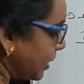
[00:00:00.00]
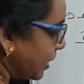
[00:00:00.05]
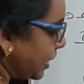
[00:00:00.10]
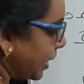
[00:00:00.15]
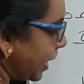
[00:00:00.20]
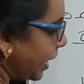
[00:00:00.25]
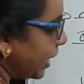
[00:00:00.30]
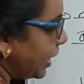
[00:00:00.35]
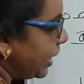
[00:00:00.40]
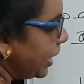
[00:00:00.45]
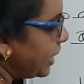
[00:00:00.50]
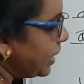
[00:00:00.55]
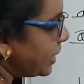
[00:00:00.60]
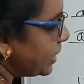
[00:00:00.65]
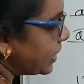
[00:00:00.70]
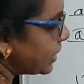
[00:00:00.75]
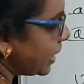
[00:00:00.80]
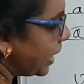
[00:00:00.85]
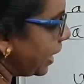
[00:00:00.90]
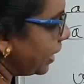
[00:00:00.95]
the inner
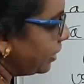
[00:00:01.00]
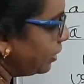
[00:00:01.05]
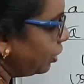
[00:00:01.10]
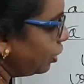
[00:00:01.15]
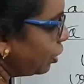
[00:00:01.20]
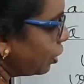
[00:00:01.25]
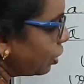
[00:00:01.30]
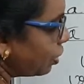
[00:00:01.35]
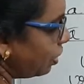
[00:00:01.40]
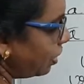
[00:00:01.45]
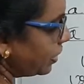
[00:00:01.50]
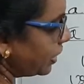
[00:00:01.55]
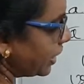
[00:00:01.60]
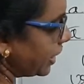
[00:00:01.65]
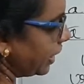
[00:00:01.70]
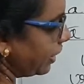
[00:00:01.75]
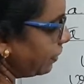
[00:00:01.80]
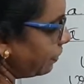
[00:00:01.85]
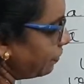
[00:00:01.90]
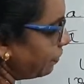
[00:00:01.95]
is an
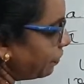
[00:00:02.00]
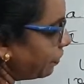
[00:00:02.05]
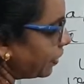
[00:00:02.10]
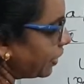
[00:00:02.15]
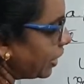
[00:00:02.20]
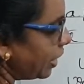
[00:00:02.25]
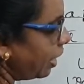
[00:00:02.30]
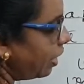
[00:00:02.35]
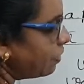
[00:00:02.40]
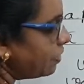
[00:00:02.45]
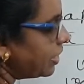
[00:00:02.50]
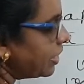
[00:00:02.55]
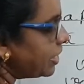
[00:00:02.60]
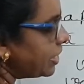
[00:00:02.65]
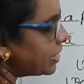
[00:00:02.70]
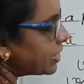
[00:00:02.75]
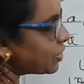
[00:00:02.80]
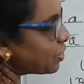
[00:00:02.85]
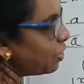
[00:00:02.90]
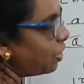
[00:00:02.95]
concave. Outer
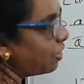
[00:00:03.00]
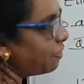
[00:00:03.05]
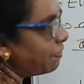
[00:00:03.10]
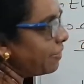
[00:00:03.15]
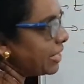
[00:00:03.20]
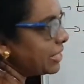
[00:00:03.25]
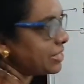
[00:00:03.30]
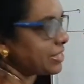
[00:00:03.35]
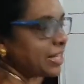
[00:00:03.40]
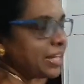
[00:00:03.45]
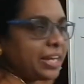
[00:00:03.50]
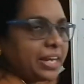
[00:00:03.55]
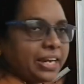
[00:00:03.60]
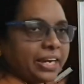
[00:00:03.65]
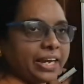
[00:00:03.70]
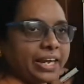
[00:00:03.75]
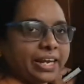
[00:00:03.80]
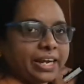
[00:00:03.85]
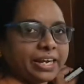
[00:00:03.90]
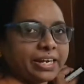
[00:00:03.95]
is convex,
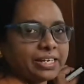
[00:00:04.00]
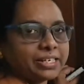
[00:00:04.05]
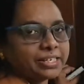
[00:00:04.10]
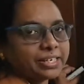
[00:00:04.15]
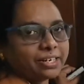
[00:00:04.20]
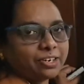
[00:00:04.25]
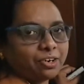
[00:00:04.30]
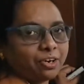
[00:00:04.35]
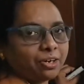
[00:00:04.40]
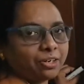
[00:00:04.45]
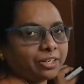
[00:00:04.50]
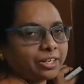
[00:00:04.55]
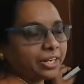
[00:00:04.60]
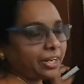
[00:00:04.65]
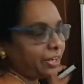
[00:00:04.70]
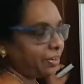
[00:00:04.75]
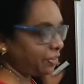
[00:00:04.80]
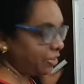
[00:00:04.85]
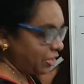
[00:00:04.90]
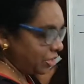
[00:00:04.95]
inner is a
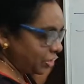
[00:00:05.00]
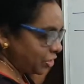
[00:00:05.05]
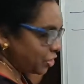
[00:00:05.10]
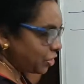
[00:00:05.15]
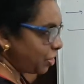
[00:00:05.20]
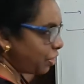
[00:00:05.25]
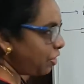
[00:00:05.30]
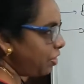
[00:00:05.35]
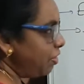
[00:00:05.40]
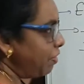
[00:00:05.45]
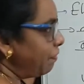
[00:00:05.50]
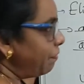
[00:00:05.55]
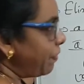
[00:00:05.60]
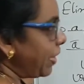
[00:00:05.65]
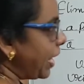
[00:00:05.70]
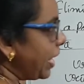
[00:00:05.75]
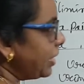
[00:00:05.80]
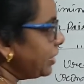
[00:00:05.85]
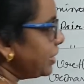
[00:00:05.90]
concave. So where